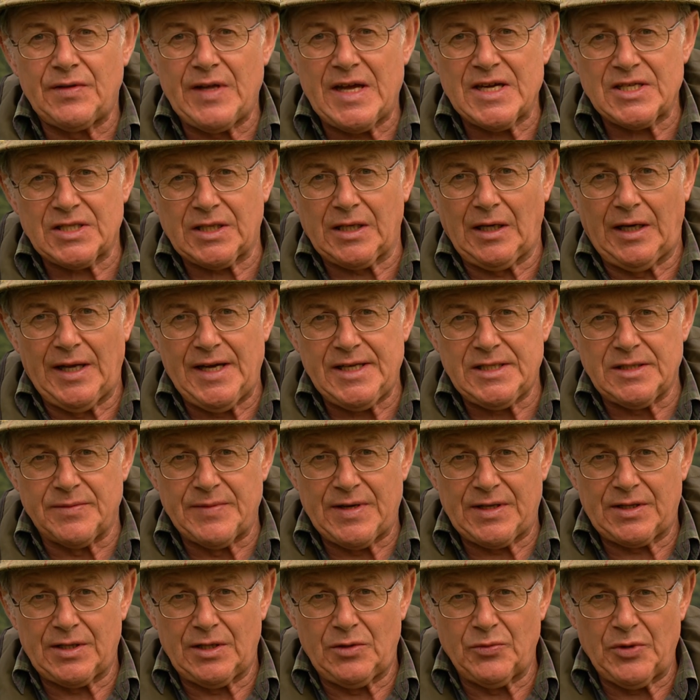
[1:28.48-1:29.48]
the escalator
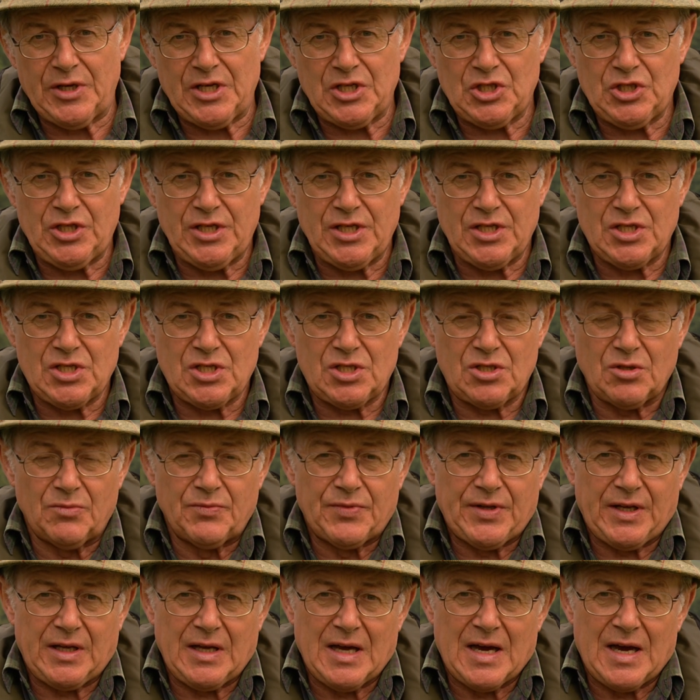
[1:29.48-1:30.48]
method, which is
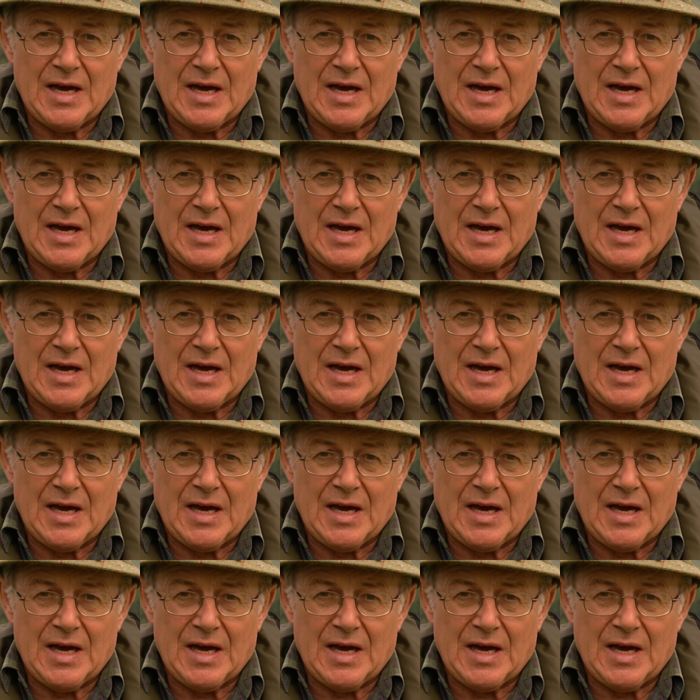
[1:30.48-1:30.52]
something